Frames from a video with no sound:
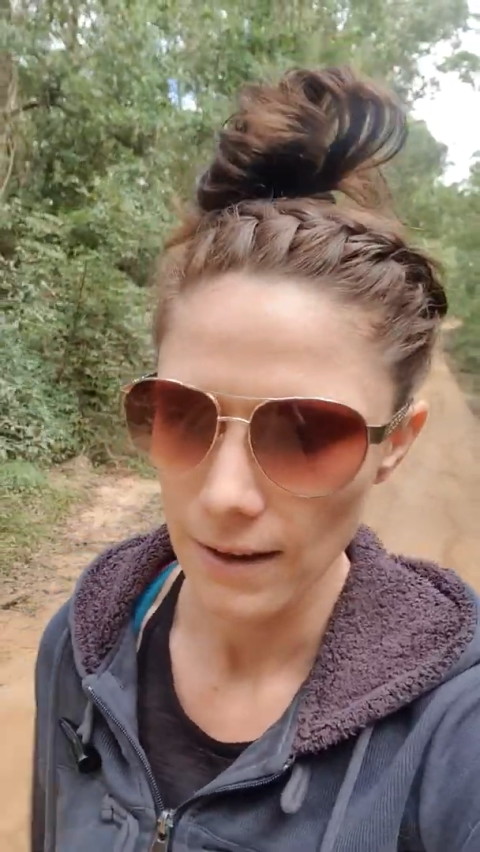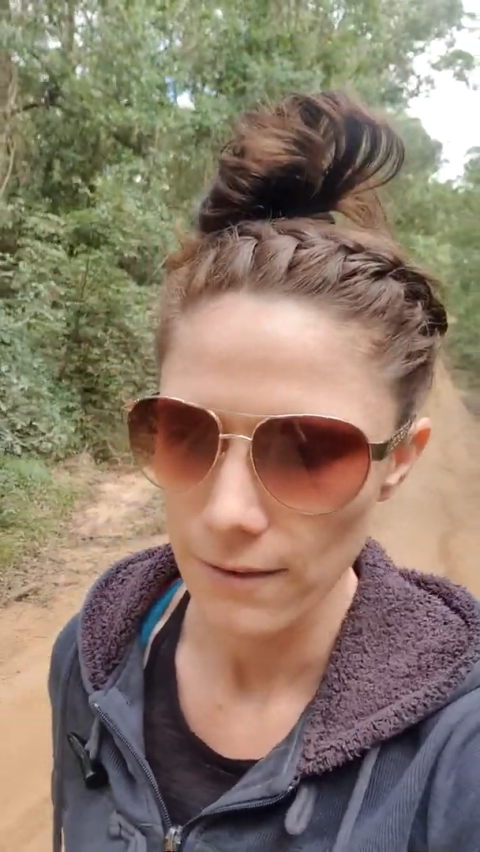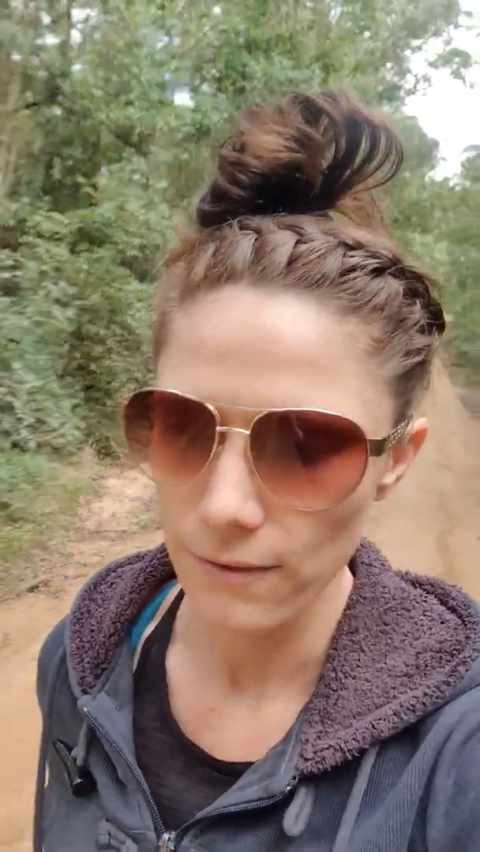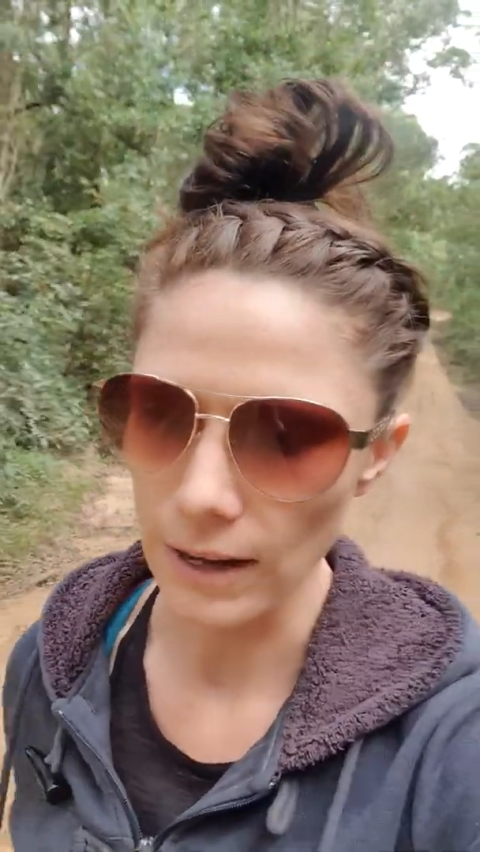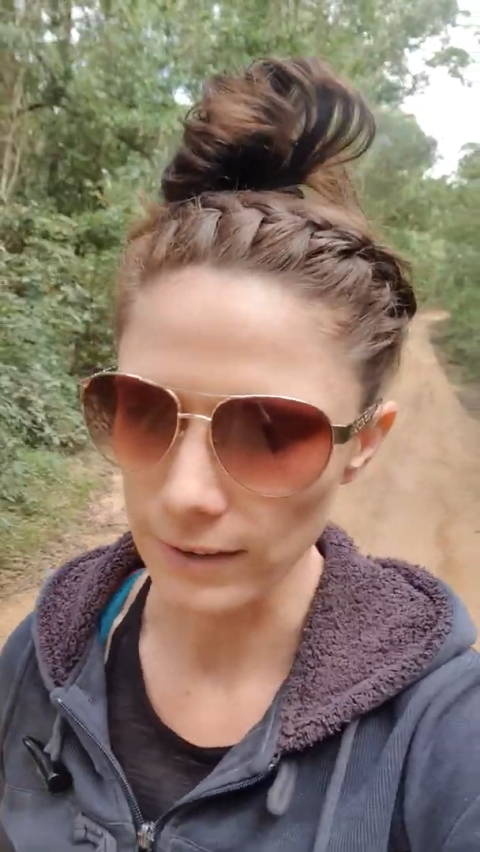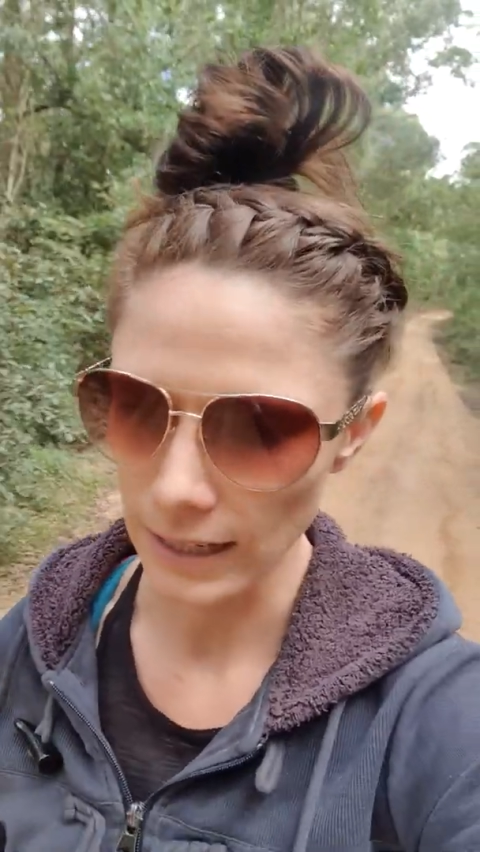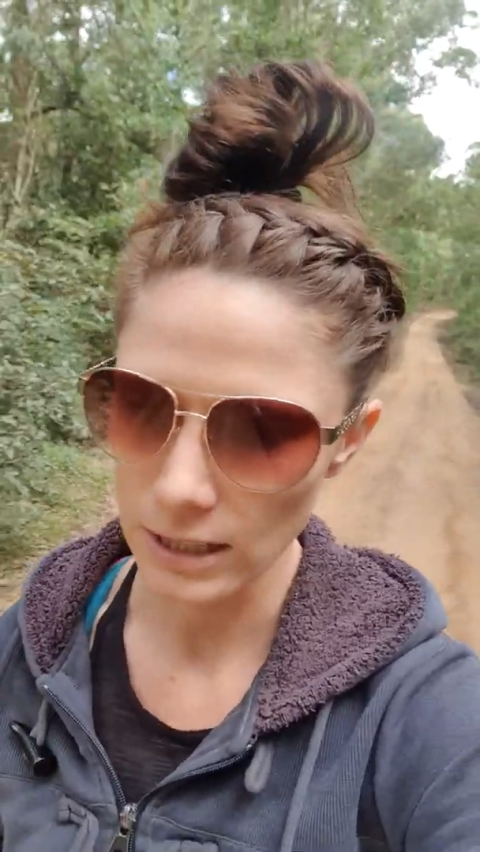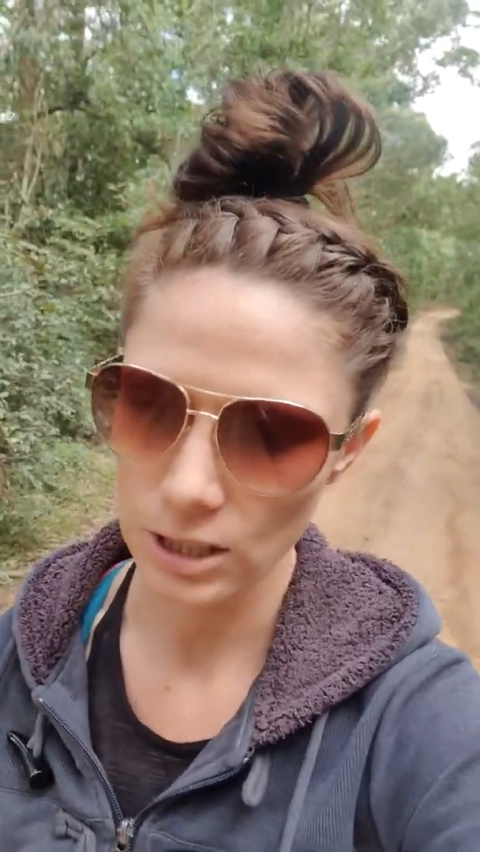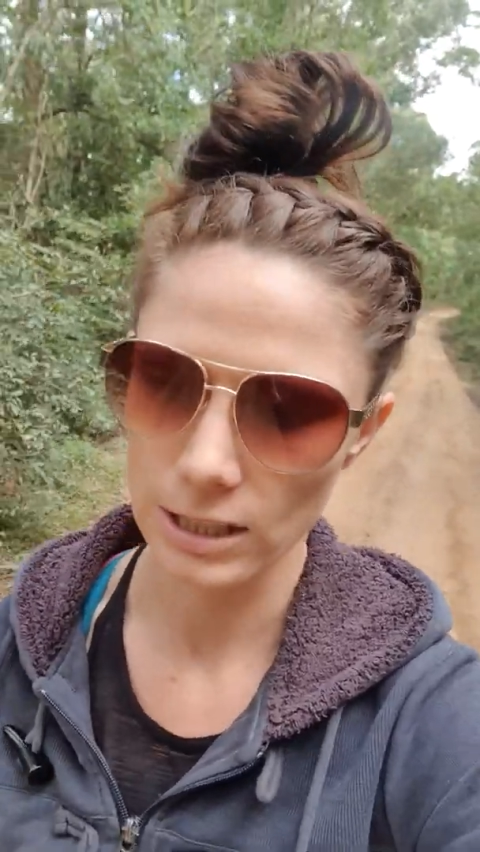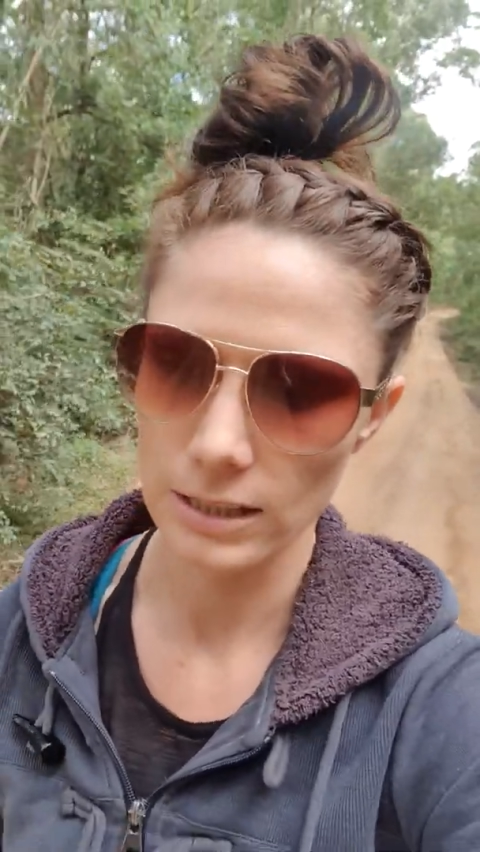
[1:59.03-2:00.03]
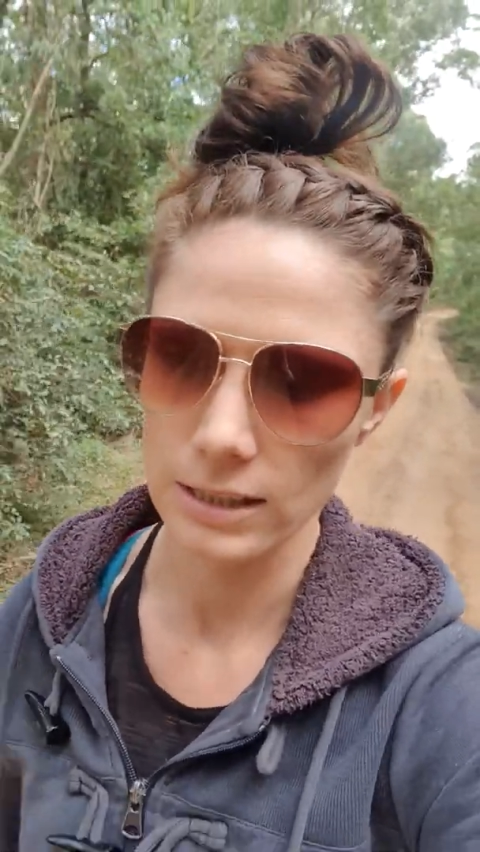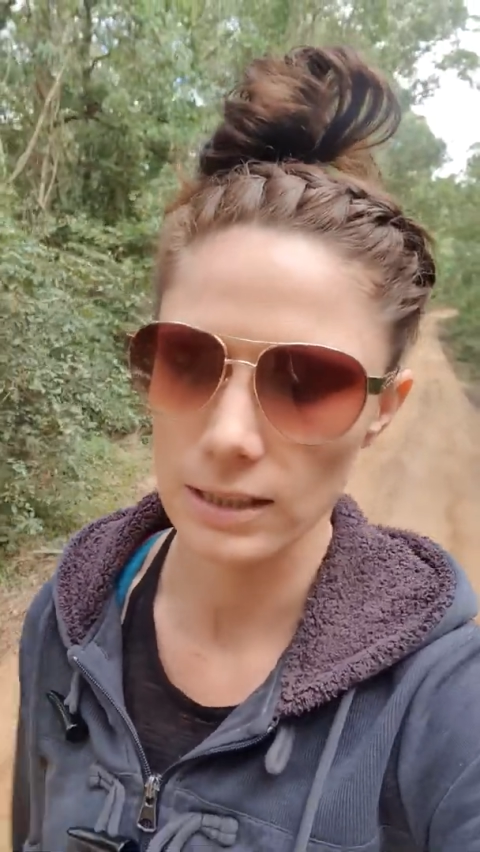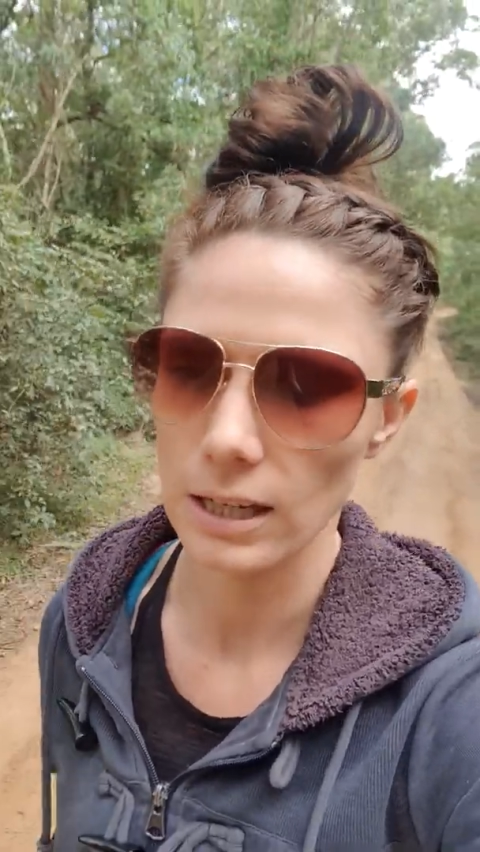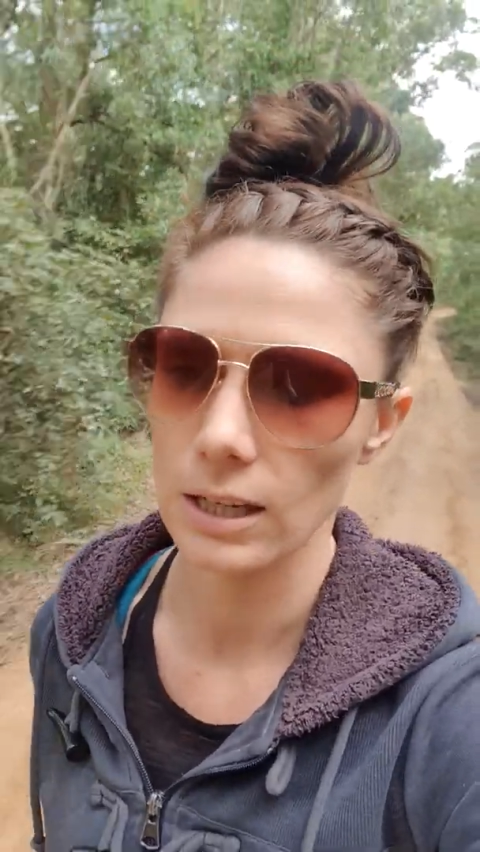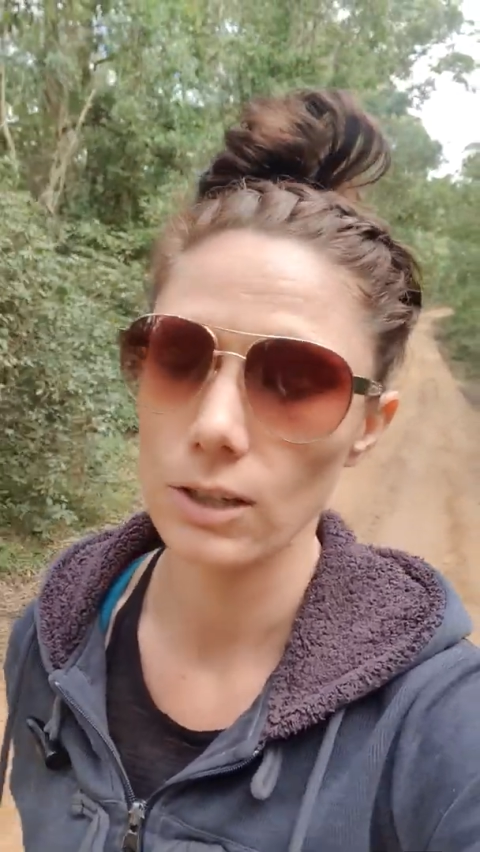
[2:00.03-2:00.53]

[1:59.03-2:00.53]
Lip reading: foundations,